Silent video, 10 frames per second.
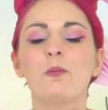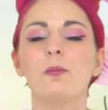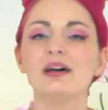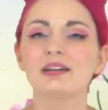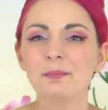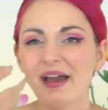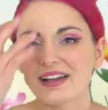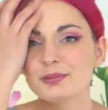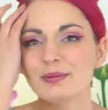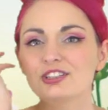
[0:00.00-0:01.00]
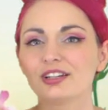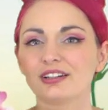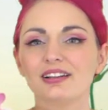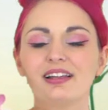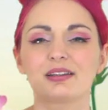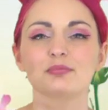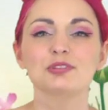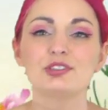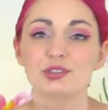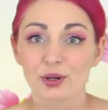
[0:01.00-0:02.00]
Welcome back to my channel. I am
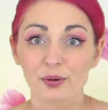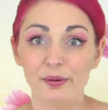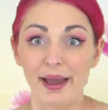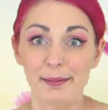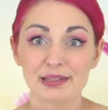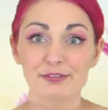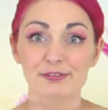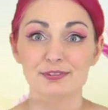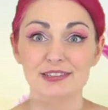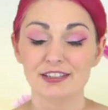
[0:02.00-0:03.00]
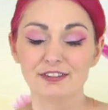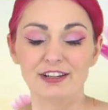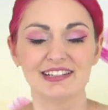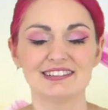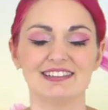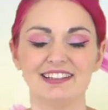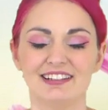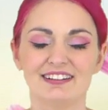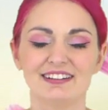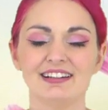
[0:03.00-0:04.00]
so happy to see you guys all
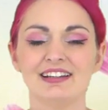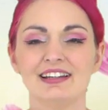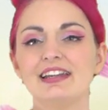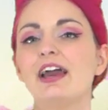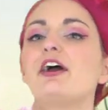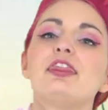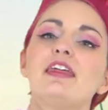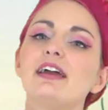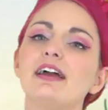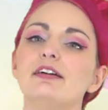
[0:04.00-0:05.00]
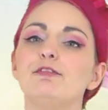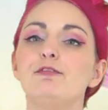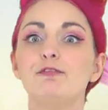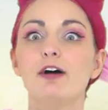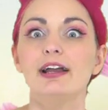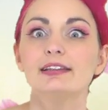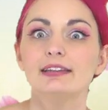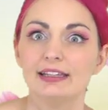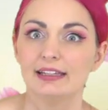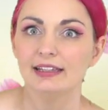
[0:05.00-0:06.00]
here. Now I think I have
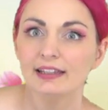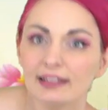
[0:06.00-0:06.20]
finally